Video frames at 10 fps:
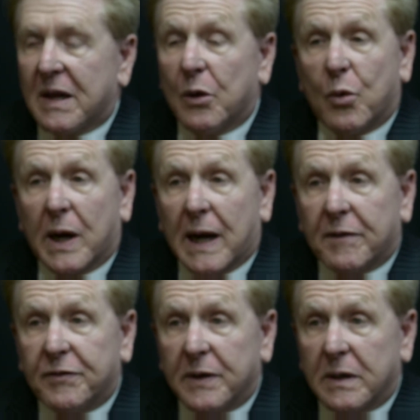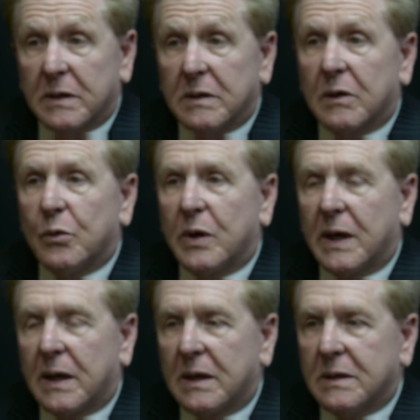The way I feel, the way
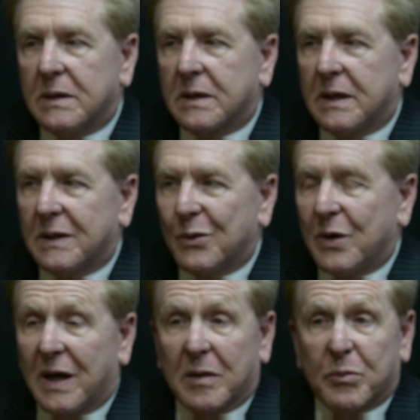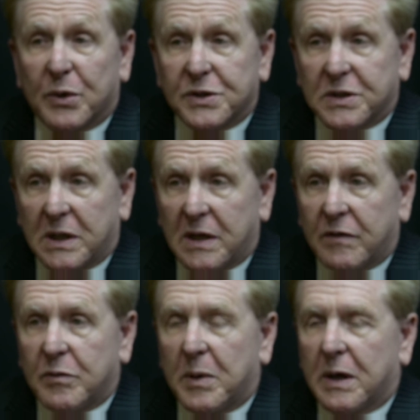I look, the way I'm
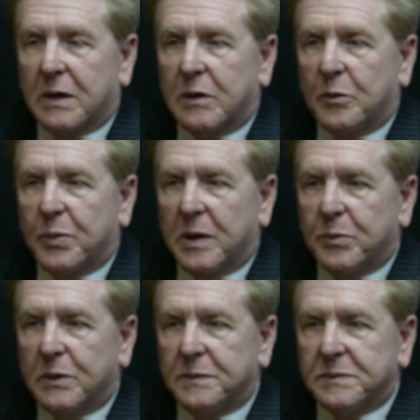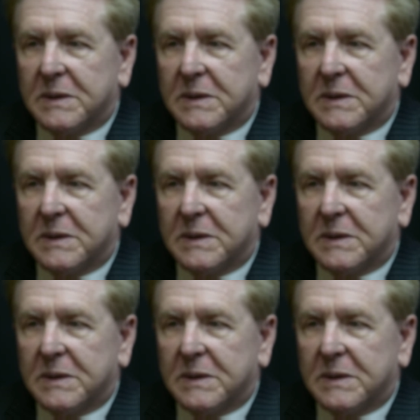perceived by other people.